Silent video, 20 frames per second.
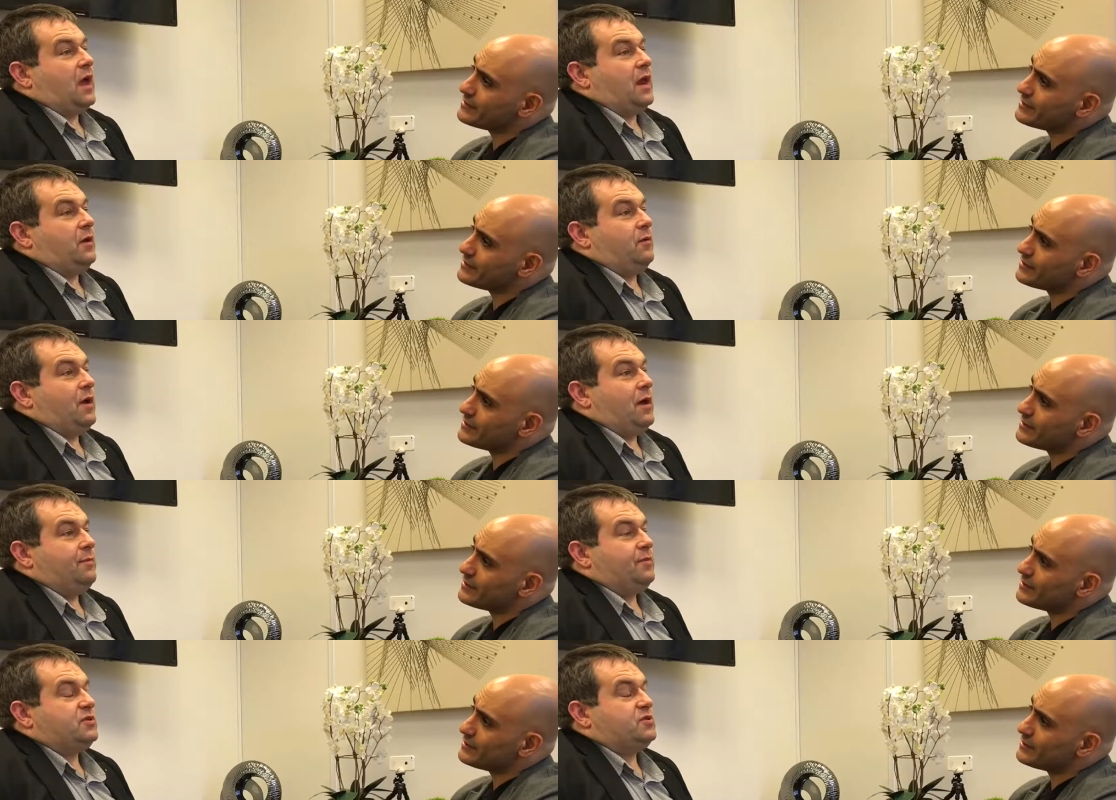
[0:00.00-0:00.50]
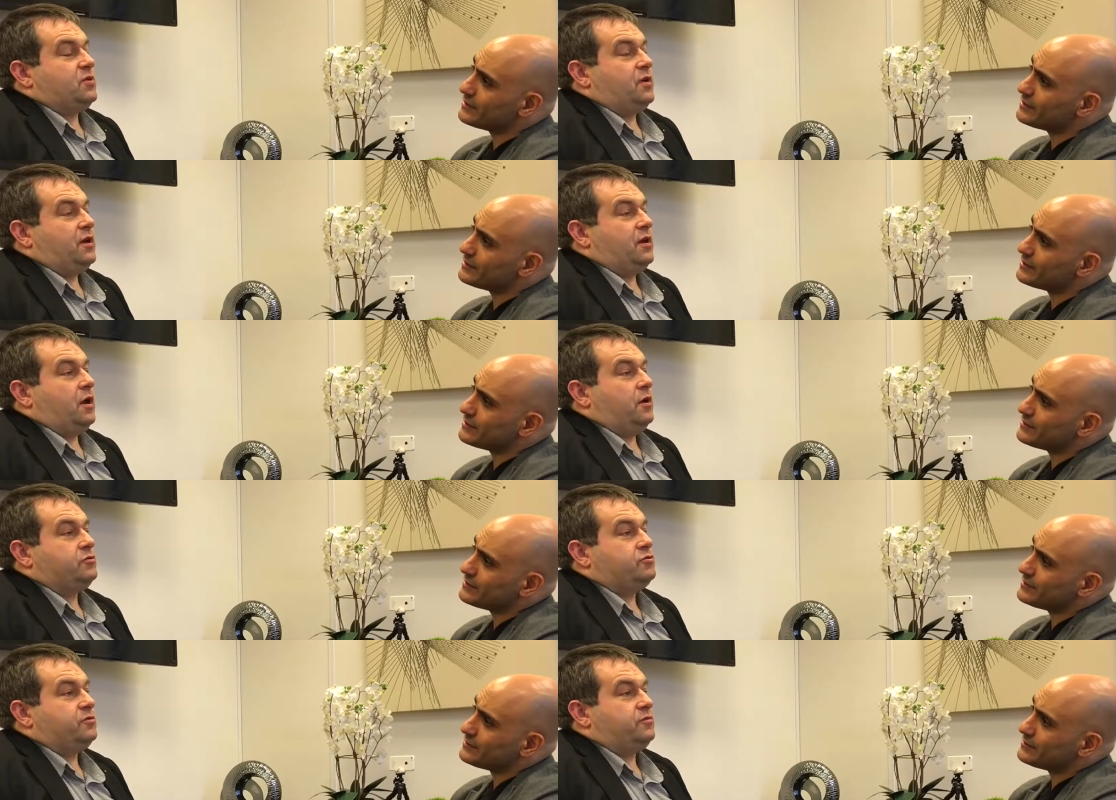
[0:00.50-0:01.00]
Speaker 1: Anywhere
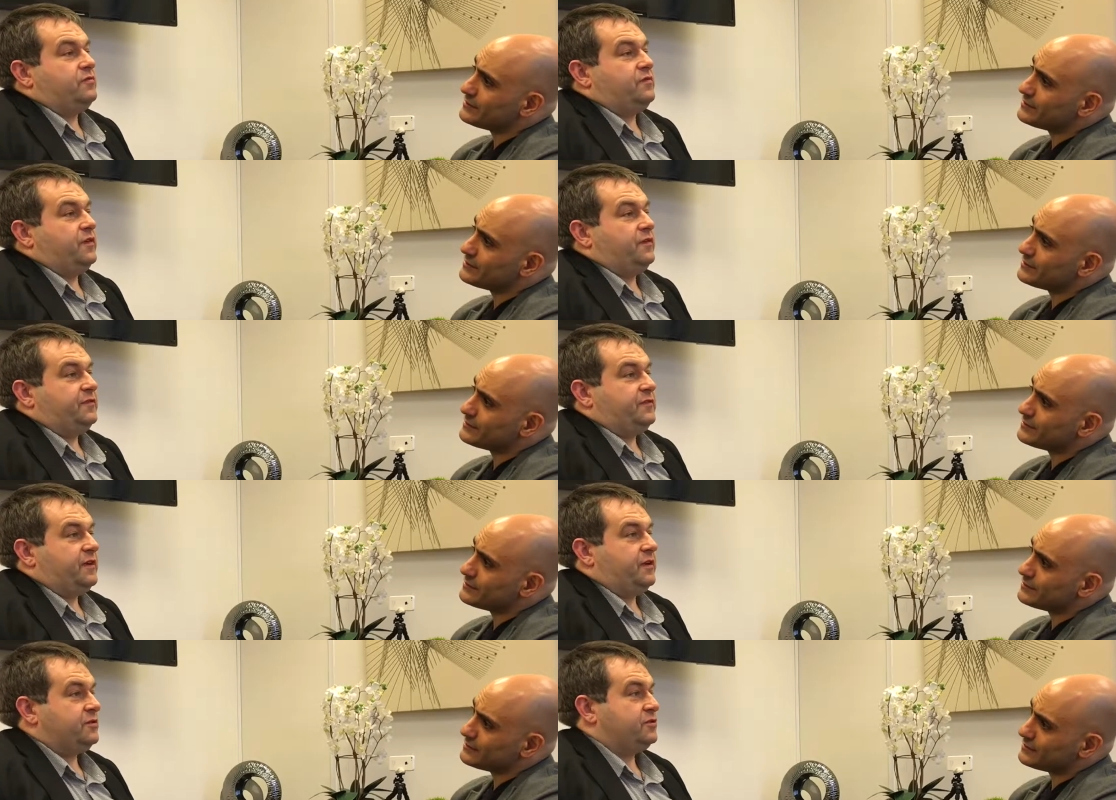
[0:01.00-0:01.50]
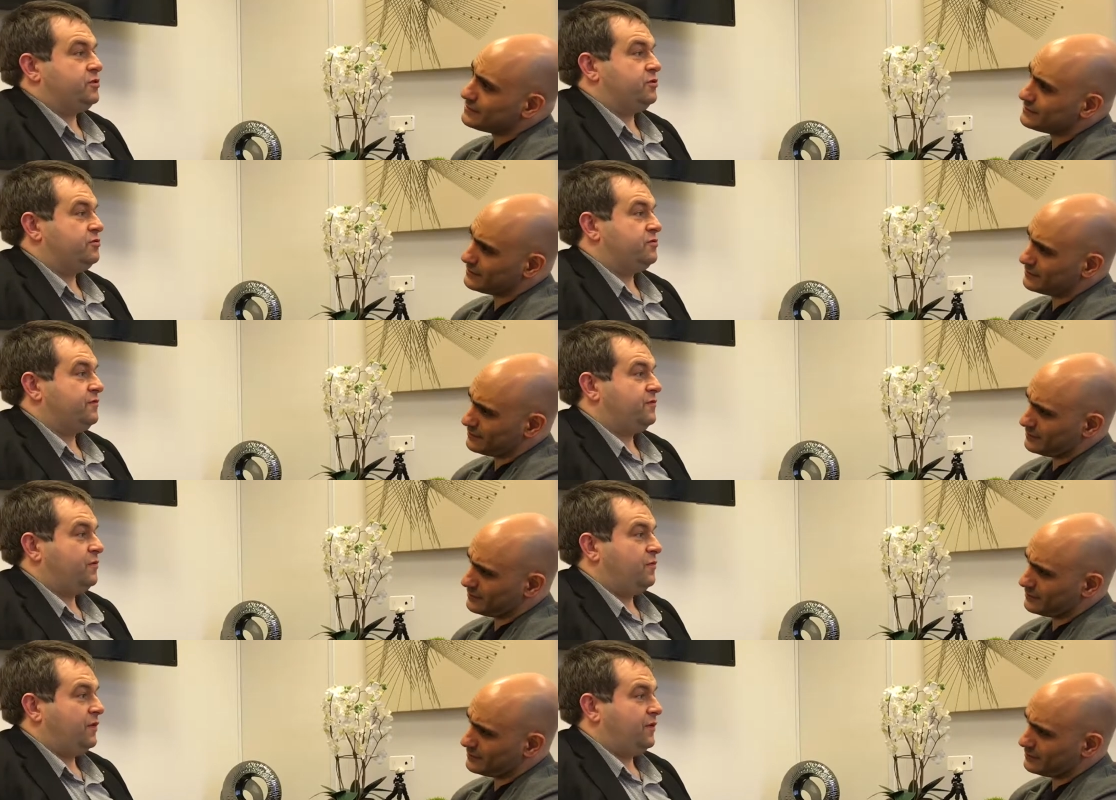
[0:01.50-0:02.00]
between 150 and
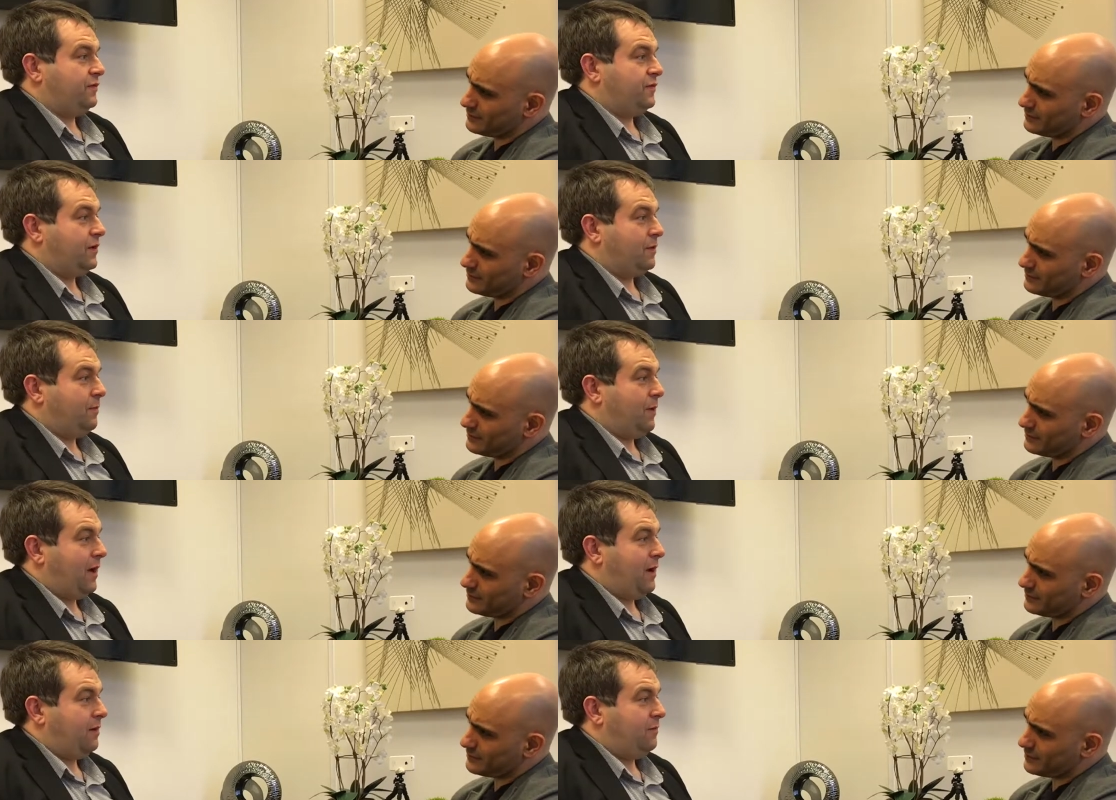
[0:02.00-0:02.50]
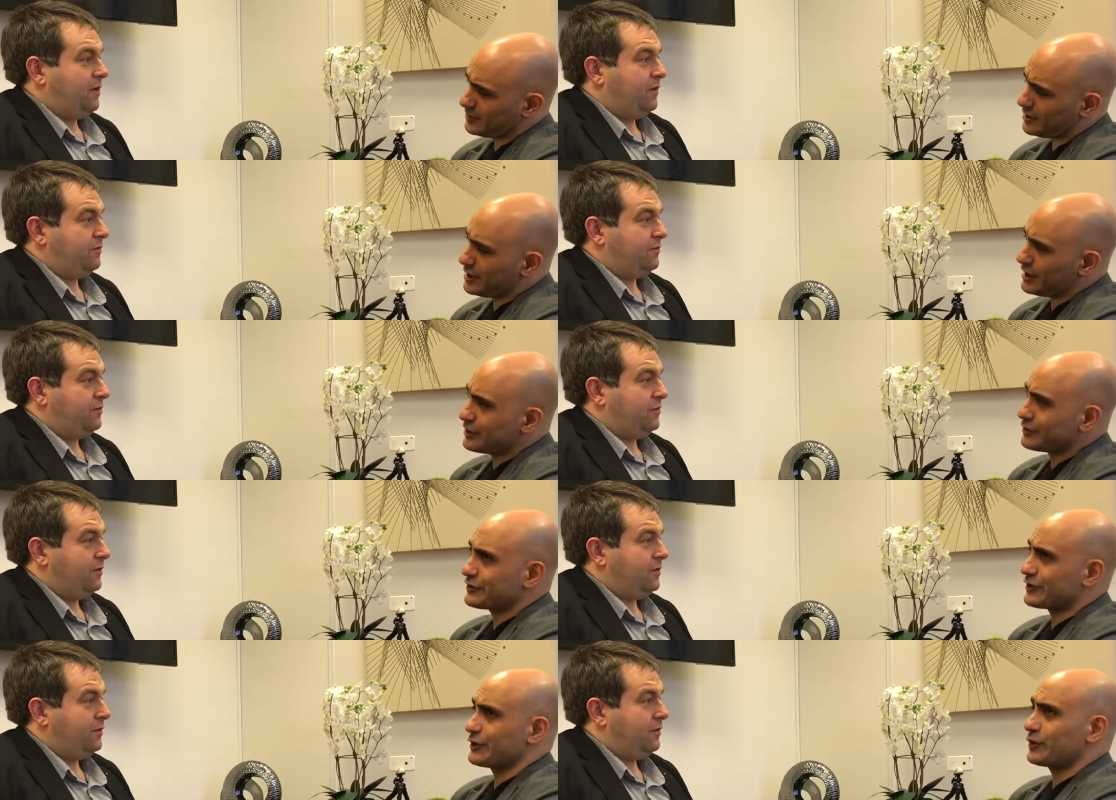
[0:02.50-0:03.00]
250 pound a
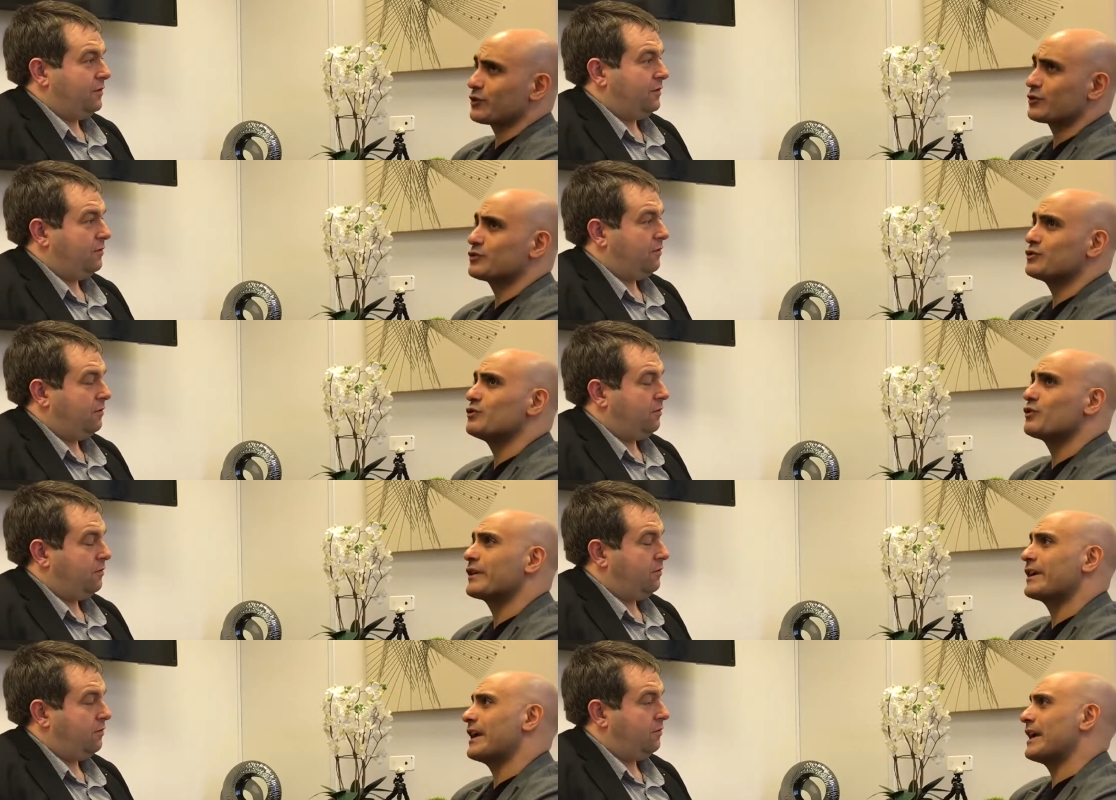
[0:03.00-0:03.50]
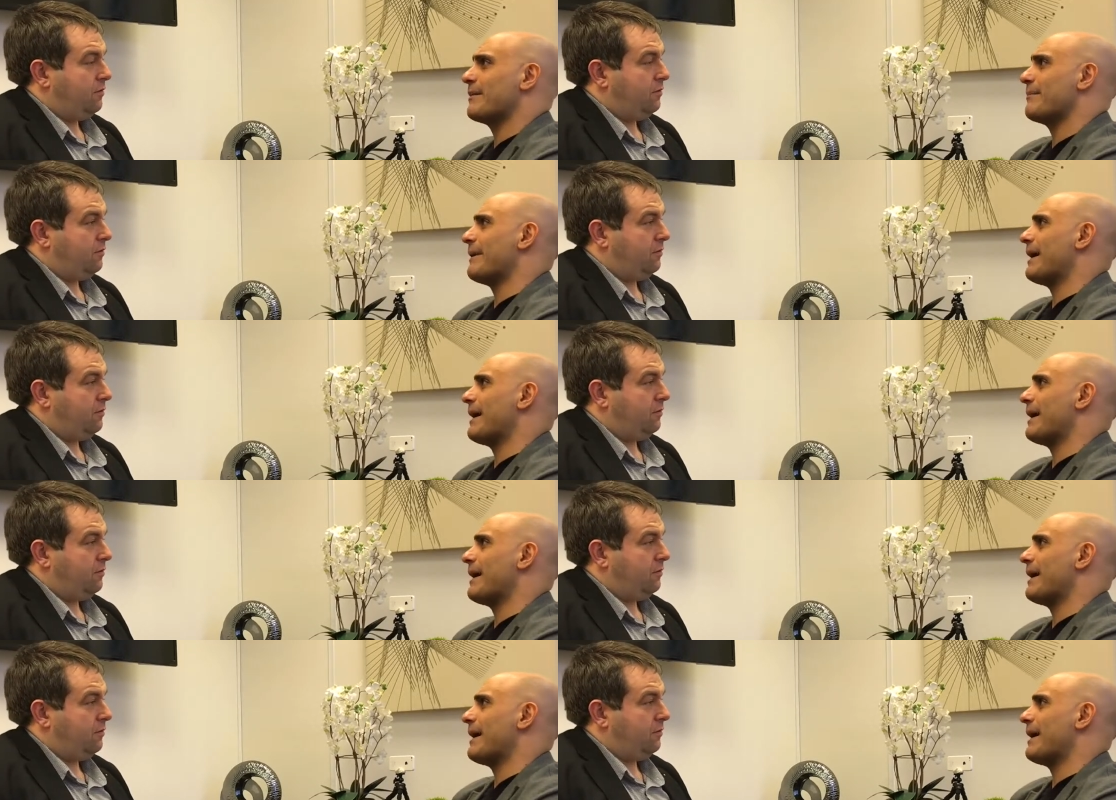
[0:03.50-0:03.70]
month. So you're talking